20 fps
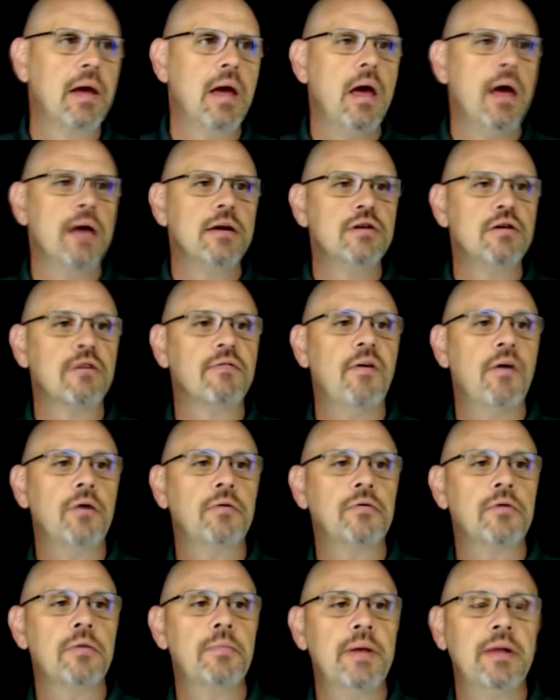Your
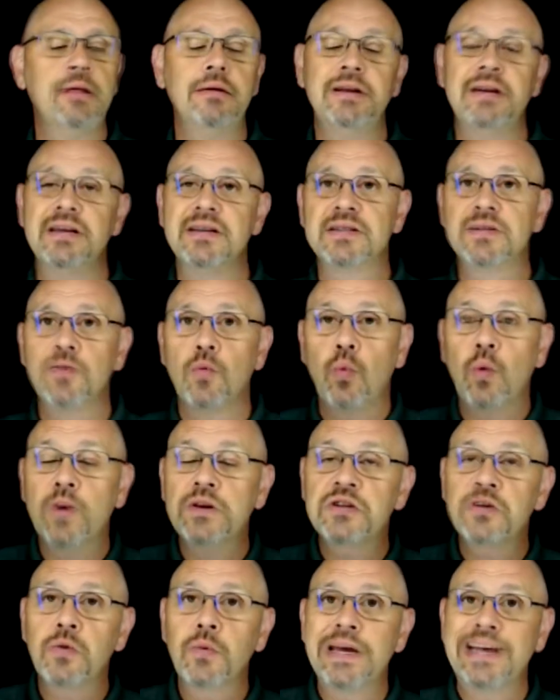vulnerabilities. What's
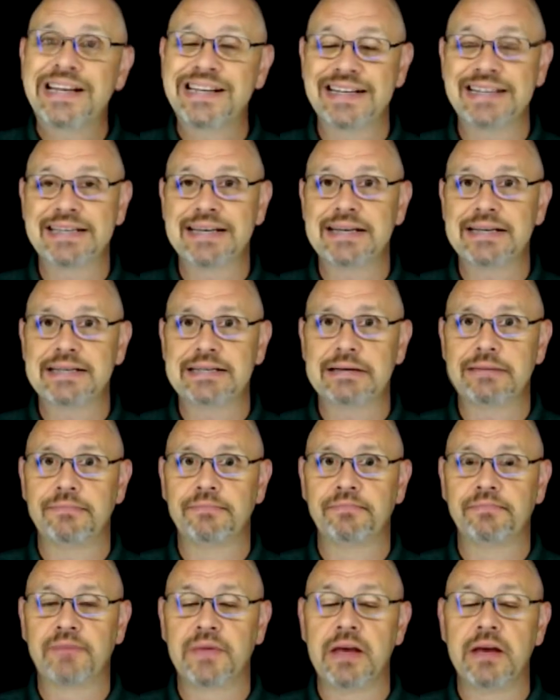your weaknesses?
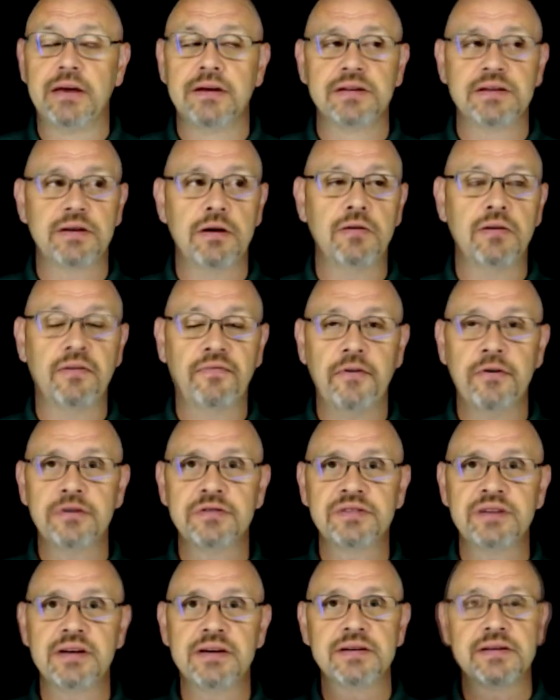So the
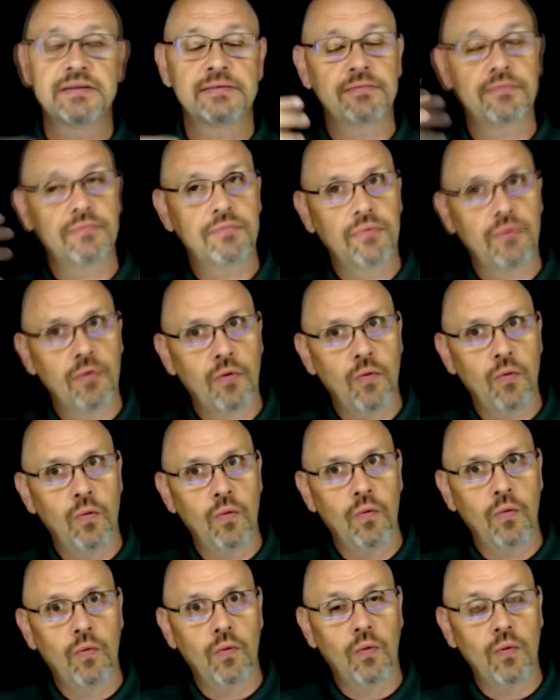first is,
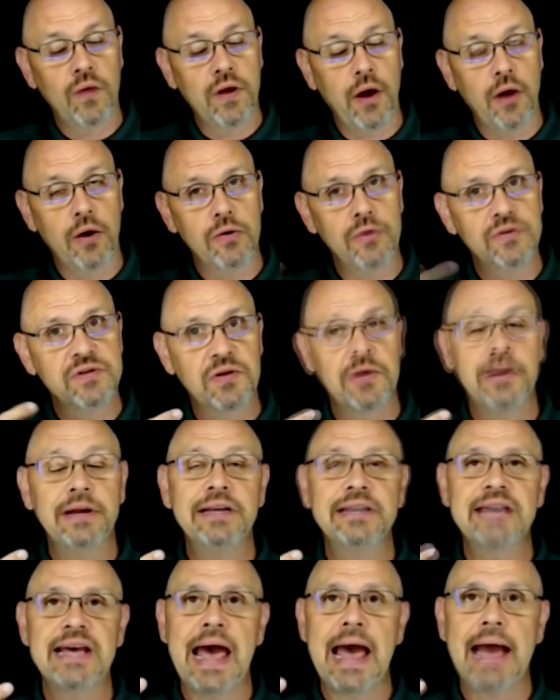who's going to
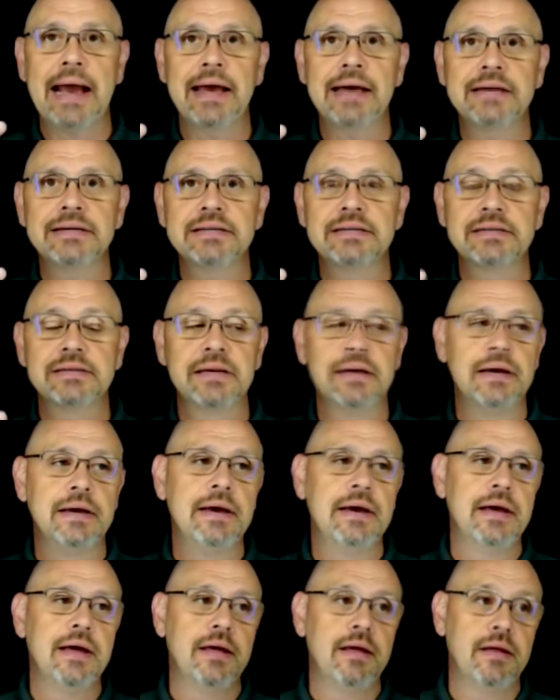attack us?
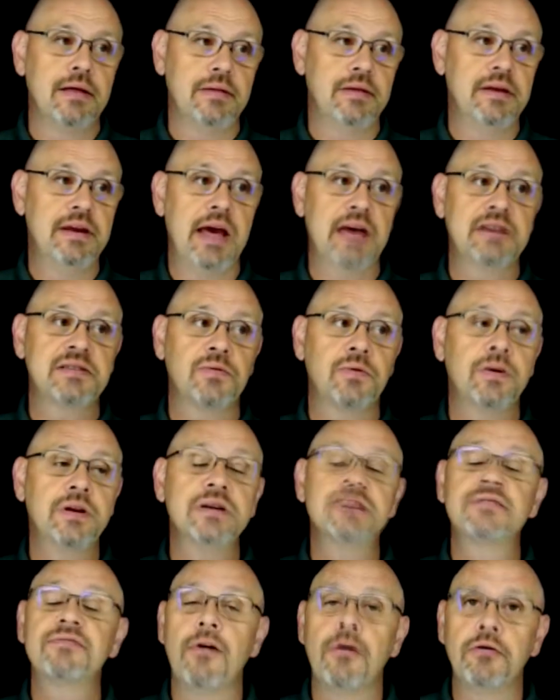The next one
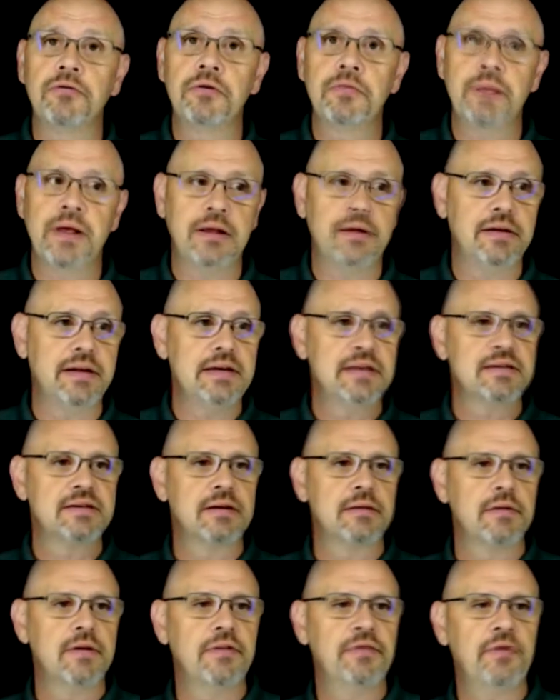is vulnerabilities.
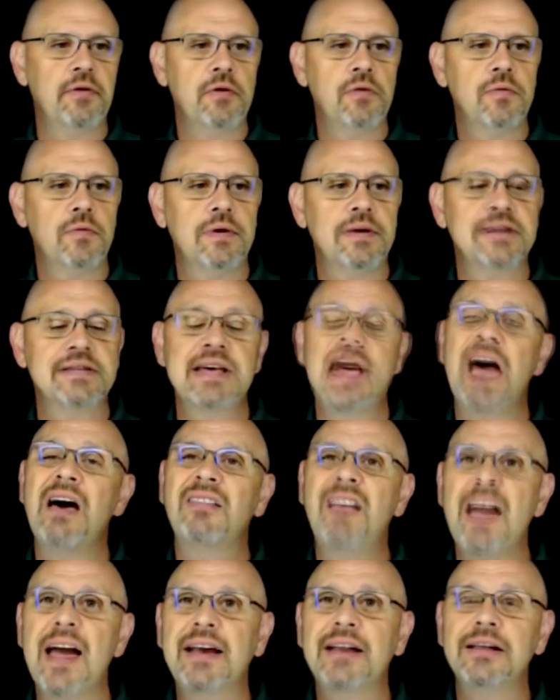The third one is how
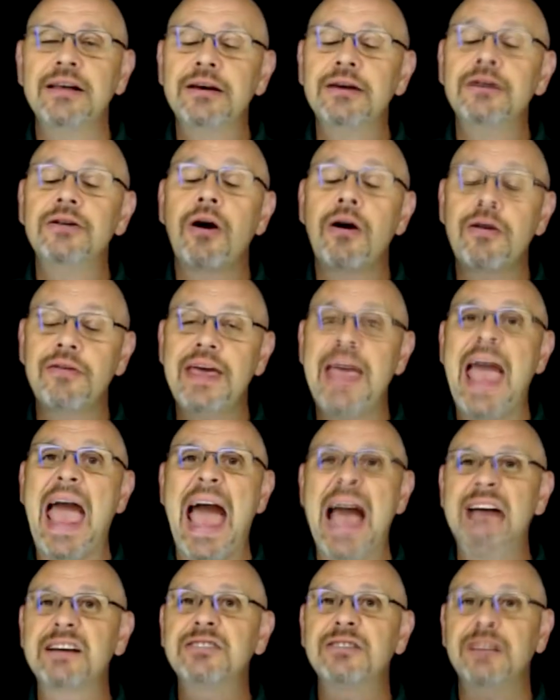likelihood are they
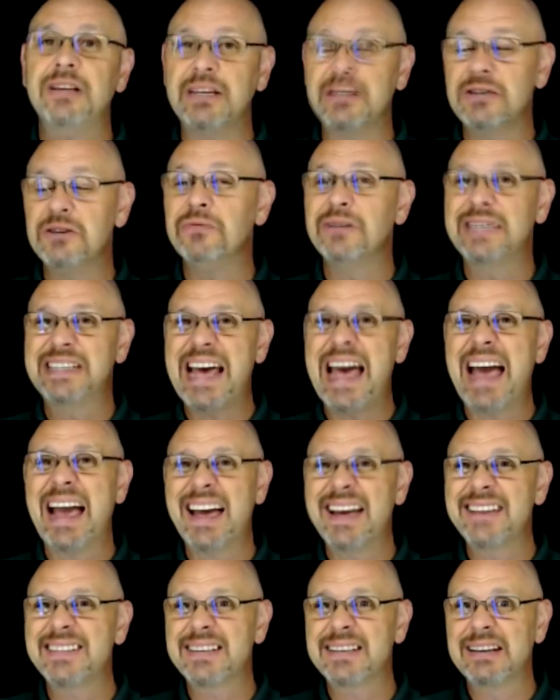actually to attack
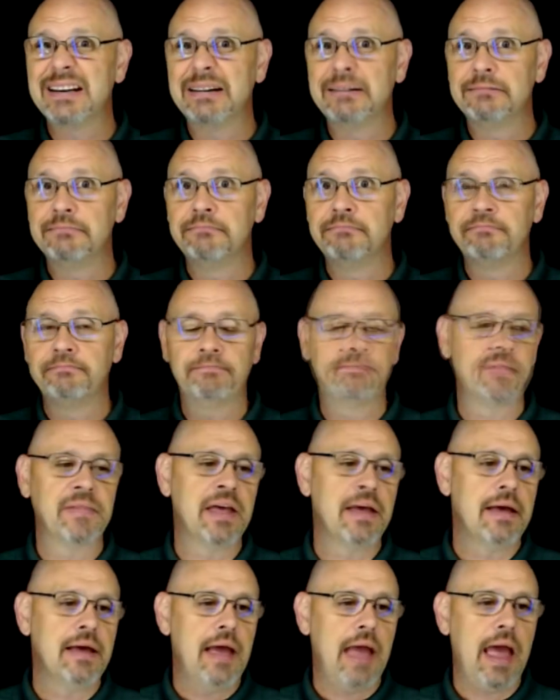us?
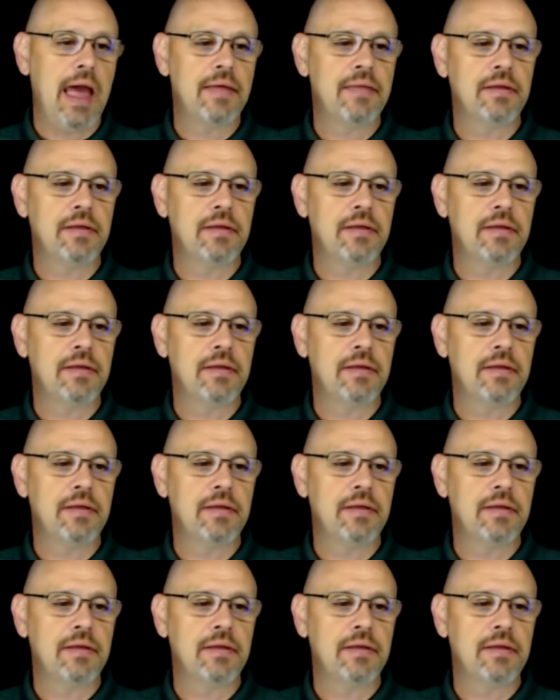And the